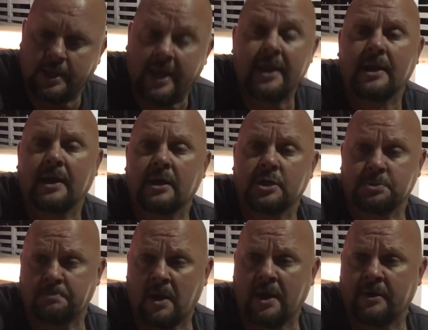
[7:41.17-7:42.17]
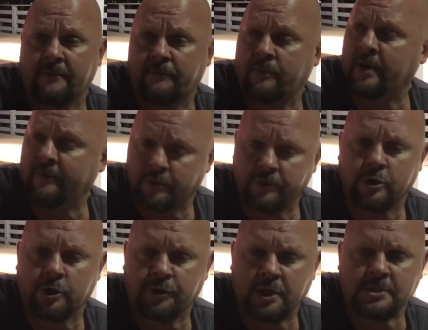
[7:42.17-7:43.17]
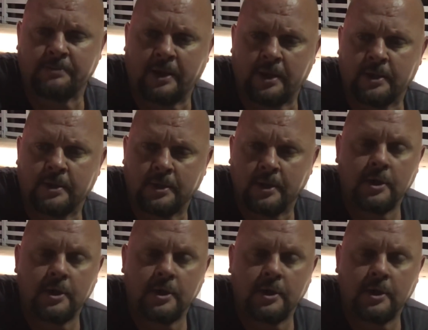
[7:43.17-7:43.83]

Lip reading: "Hey, I got a spot here for you. I've heard good things about you.